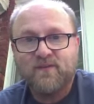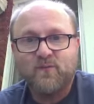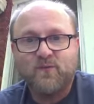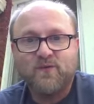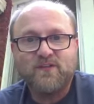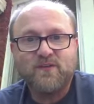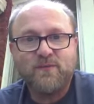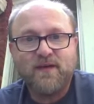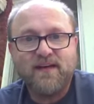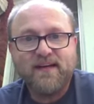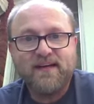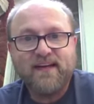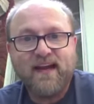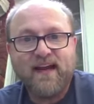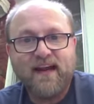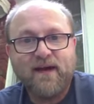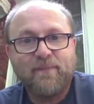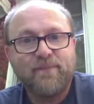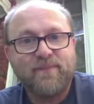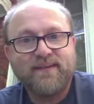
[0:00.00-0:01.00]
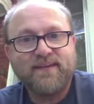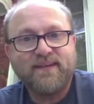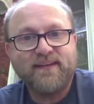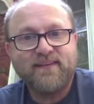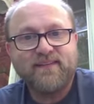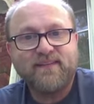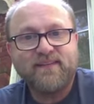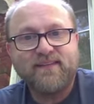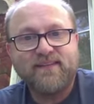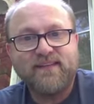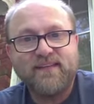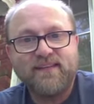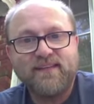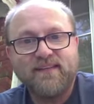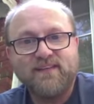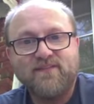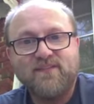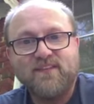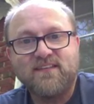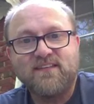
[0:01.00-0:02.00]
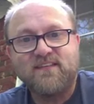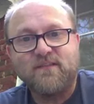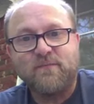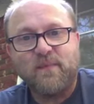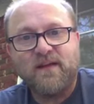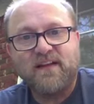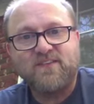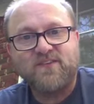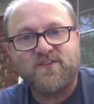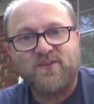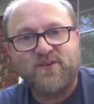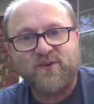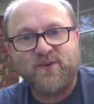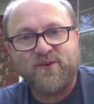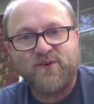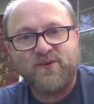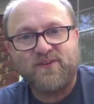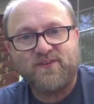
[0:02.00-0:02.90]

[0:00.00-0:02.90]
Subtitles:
which may happen at the end of the semesters.